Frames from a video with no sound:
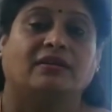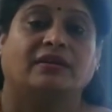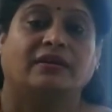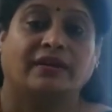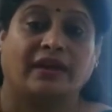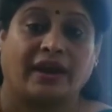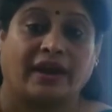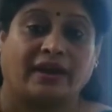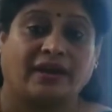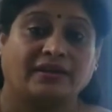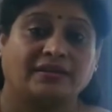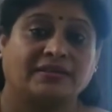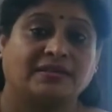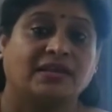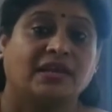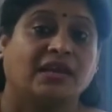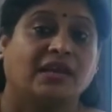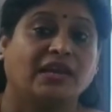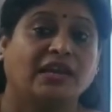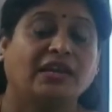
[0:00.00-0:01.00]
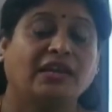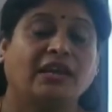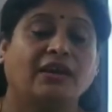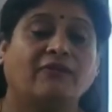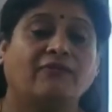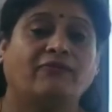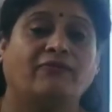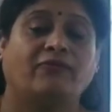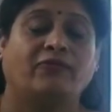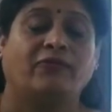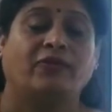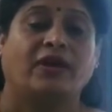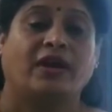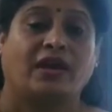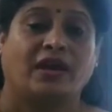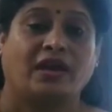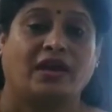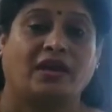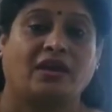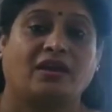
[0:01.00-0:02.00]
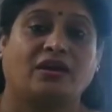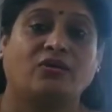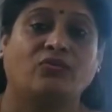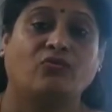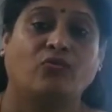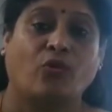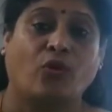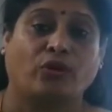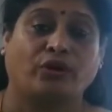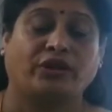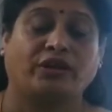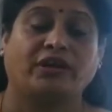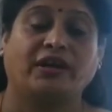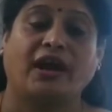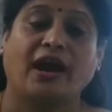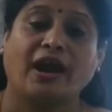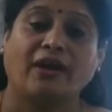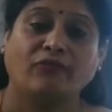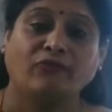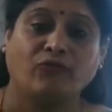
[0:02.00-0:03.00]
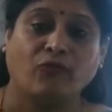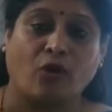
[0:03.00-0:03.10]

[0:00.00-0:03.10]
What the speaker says: gets enough air, water and